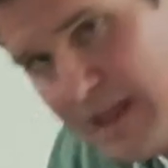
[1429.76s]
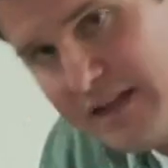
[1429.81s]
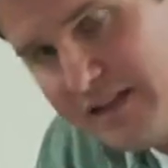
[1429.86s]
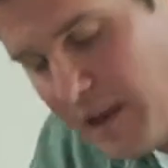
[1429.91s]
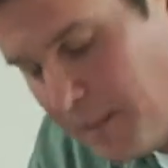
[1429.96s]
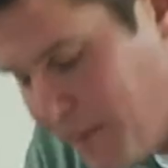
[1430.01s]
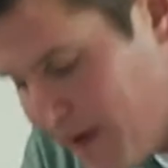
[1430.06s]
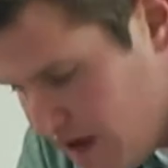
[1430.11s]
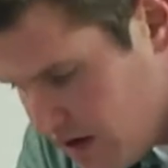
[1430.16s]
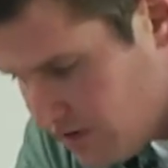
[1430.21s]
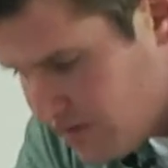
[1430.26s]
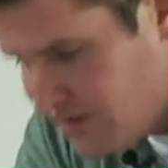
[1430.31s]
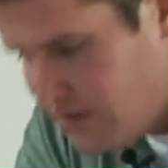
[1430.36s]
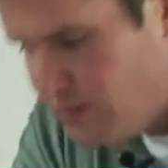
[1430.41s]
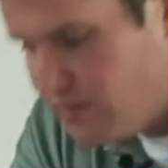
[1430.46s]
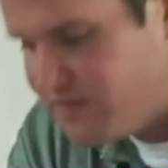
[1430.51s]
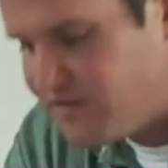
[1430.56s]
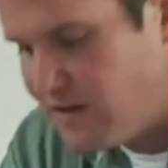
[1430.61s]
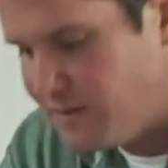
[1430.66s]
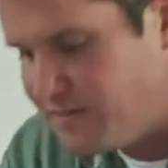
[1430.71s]
Now, Peter's
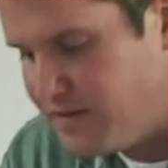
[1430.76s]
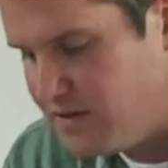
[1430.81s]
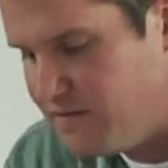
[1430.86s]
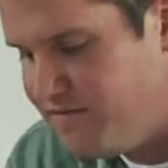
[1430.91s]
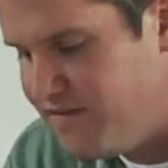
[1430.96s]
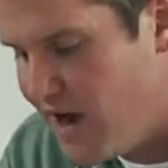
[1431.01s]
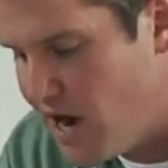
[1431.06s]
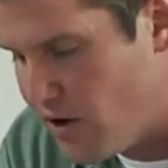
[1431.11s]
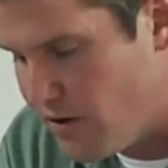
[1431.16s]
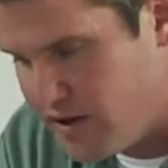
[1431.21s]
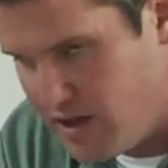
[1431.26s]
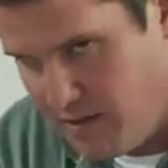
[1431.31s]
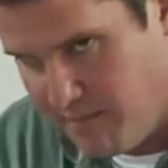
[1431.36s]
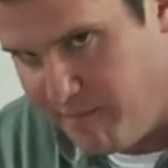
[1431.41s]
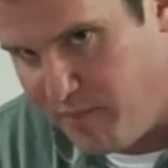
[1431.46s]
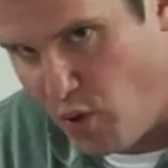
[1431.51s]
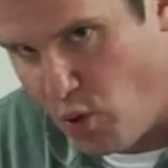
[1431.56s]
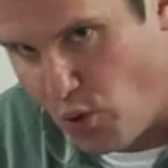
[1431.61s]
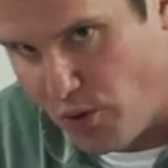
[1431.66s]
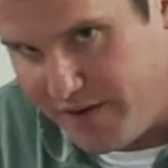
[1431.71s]
doing something very
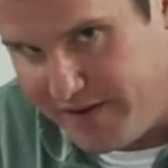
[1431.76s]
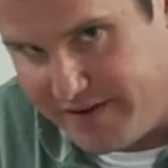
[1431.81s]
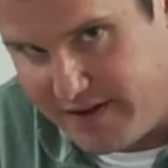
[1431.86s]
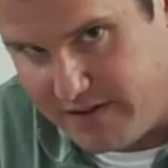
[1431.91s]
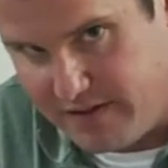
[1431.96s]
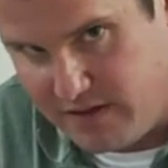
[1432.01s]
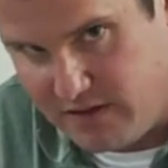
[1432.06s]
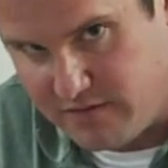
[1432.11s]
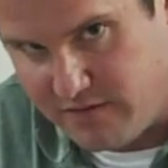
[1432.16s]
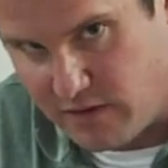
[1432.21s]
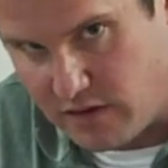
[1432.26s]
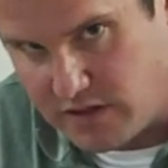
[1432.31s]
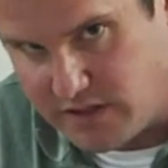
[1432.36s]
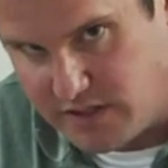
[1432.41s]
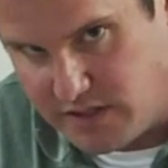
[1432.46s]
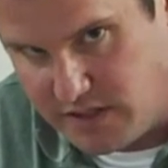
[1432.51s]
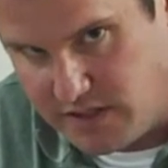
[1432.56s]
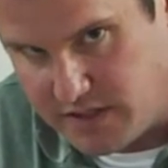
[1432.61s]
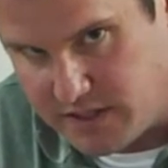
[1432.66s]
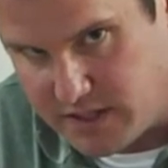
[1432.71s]
important in these
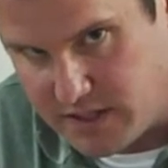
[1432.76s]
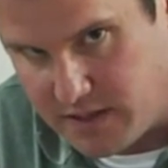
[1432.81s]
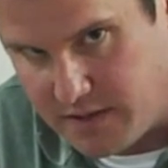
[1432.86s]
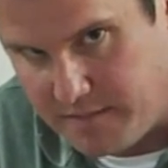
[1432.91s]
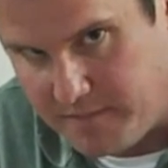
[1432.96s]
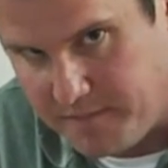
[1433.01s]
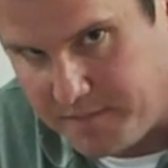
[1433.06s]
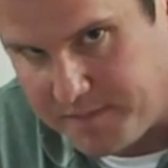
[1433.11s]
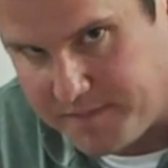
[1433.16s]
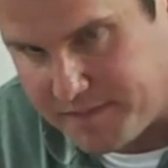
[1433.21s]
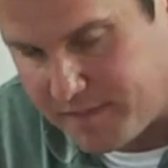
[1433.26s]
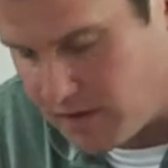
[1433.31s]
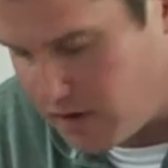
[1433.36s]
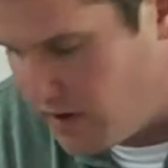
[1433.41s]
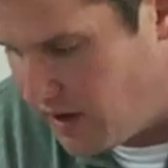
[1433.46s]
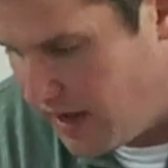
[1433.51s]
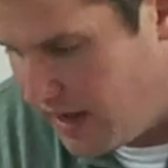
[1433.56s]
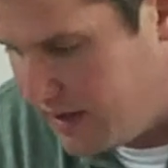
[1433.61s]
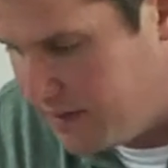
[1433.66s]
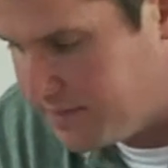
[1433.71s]
verses,
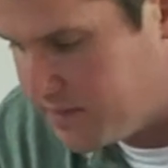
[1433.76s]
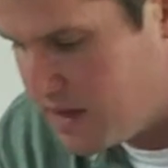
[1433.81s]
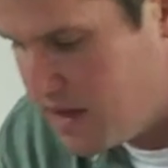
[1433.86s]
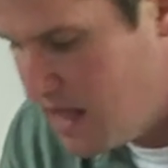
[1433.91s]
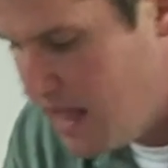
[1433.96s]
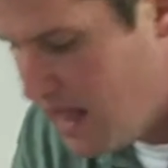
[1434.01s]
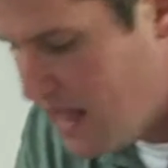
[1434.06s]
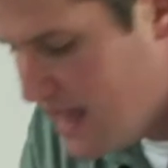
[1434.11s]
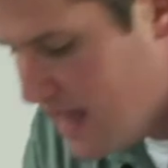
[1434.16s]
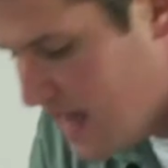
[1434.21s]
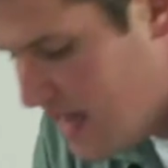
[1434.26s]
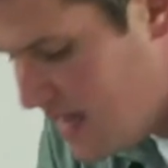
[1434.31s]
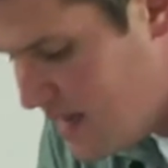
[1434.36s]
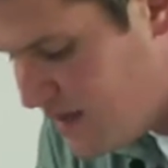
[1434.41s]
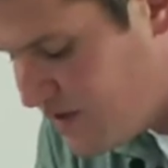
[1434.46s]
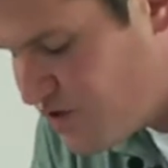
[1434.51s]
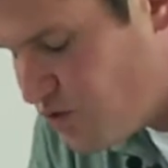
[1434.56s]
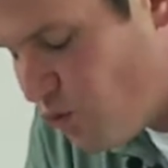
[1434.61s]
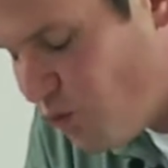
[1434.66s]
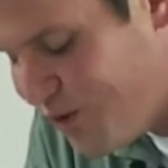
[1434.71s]
okay?
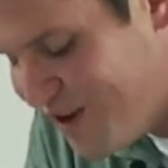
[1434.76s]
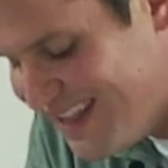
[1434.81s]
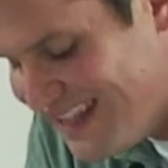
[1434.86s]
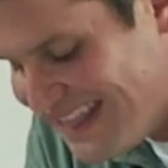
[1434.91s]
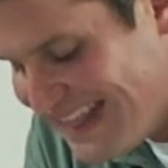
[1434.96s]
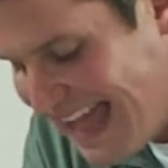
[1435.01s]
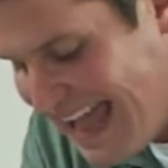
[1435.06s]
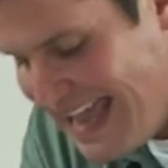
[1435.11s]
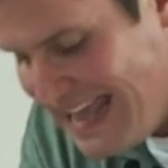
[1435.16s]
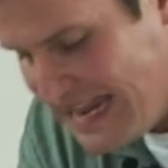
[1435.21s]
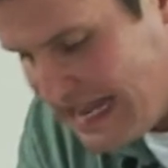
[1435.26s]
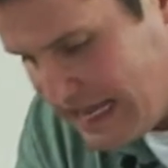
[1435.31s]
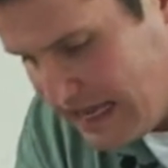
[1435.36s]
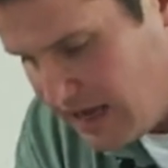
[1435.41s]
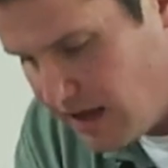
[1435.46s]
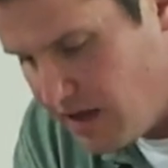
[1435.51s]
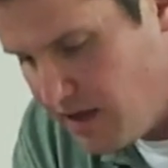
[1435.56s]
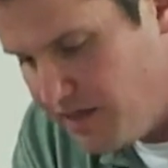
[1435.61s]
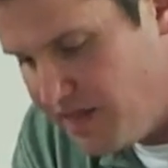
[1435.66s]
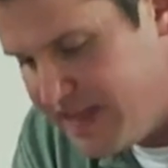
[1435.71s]
He's
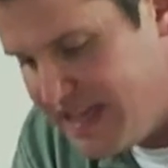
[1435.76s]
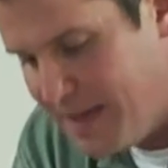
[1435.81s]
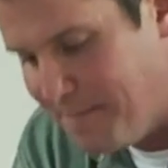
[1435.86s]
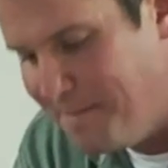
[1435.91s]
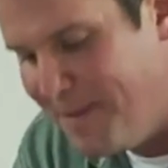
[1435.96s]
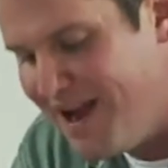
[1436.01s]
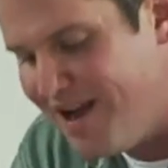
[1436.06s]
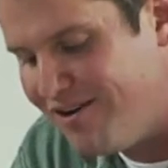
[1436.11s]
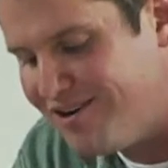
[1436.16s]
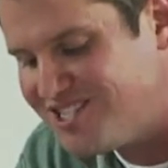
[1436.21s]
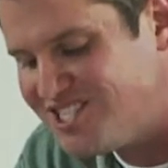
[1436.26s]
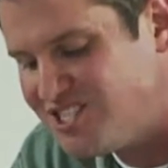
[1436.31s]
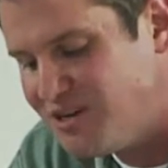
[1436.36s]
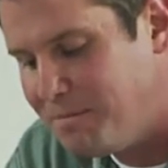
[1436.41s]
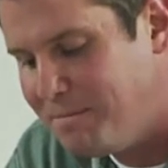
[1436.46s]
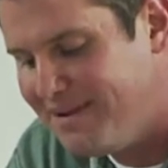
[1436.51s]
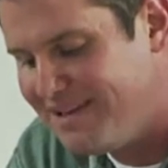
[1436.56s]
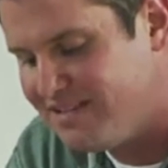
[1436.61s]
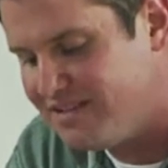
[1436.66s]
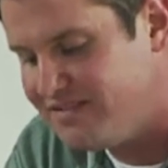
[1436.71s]
relating the
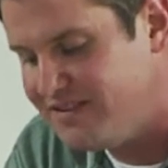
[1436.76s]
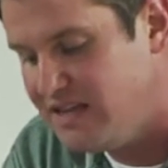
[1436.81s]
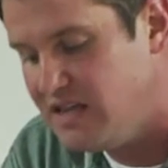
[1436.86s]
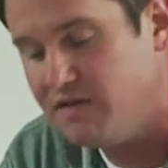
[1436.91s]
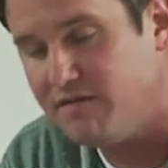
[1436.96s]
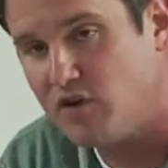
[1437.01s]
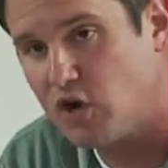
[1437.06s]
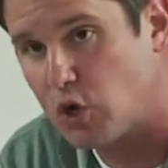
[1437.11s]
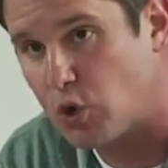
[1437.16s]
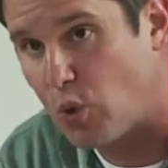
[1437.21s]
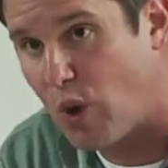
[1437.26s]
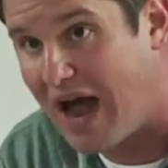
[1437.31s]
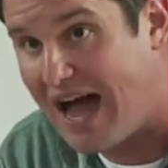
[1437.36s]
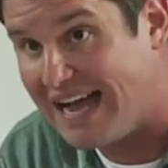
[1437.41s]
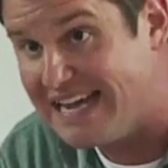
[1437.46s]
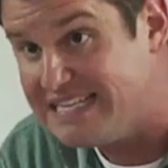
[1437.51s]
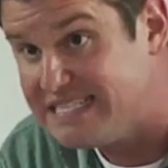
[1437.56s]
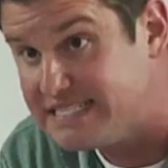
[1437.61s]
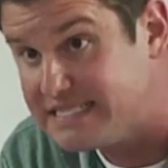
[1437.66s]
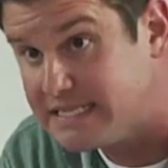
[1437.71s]
imperishability of
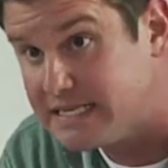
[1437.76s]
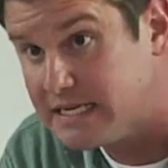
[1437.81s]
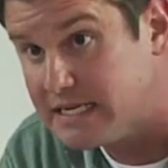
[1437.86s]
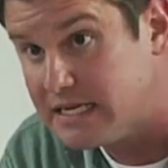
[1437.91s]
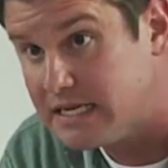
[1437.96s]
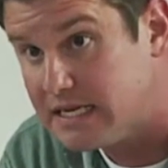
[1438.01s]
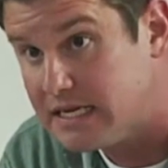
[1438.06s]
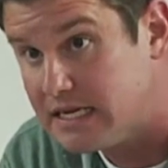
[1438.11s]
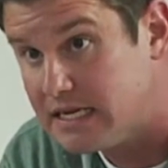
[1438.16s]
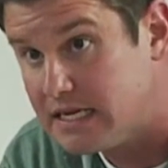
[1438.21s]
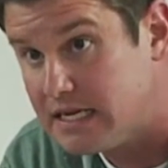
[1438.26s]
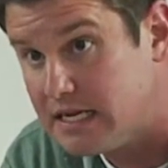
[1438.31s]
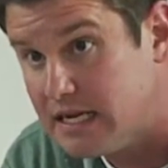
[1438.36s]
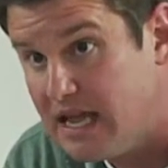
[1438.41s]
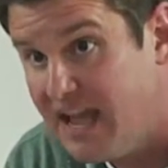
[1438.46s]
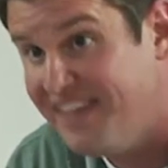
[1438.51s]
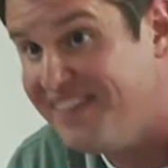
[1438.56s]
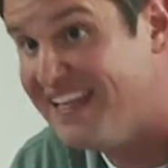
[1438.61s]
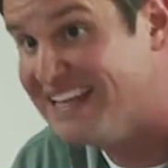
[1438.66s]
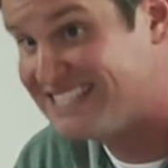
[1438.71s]
Christ
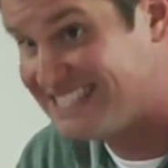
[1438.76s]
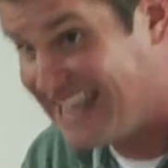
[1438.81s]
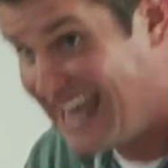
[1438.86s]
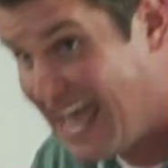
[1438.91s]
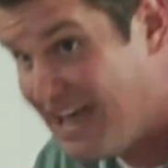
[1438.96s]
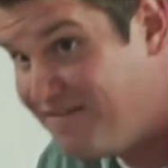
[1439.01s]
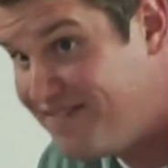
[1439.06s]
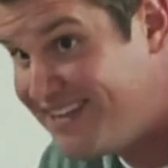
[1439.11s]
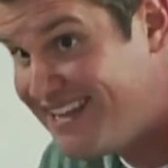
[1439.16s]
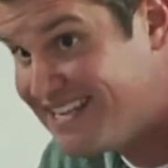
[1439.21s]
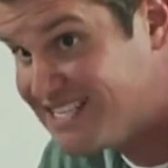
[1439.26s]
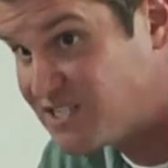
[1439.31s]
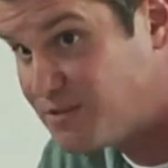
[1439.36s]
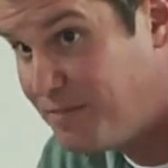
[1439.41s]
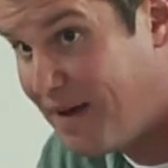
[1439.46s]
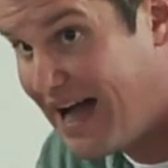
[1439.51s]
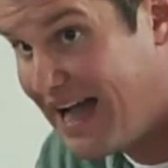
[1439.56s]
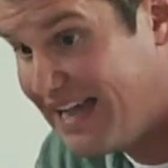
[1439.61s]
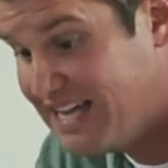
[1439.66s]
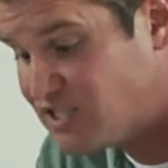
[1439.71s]
that's evidenced
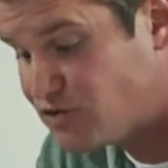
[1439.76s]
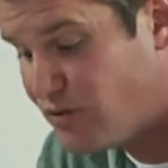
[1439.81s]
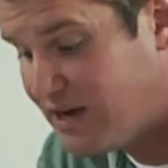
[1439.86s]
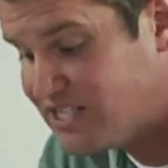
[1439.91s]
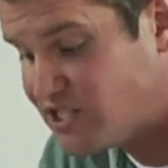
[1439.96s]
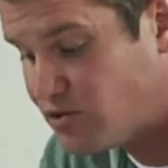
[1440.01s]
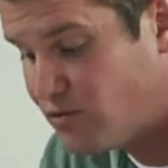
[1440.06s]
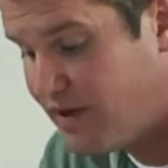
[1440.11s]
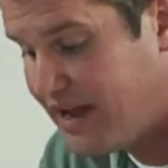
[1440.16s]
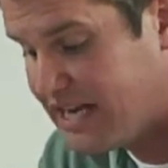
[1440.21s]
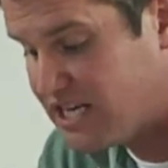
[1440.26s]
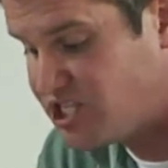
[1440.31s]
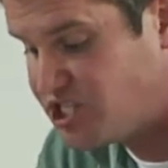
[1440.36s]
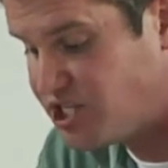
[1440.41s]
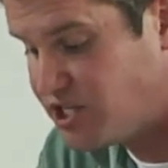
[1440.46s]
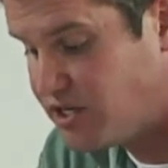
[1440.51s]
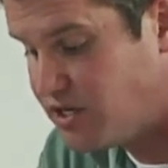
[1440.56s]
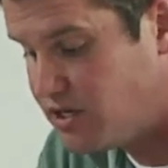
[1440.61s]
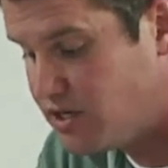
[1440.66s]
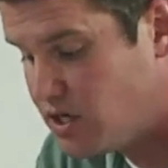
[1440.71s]
by his
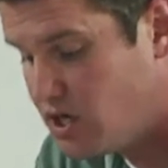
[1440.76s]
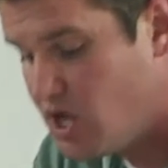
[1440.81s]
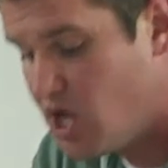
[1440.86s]
resurrection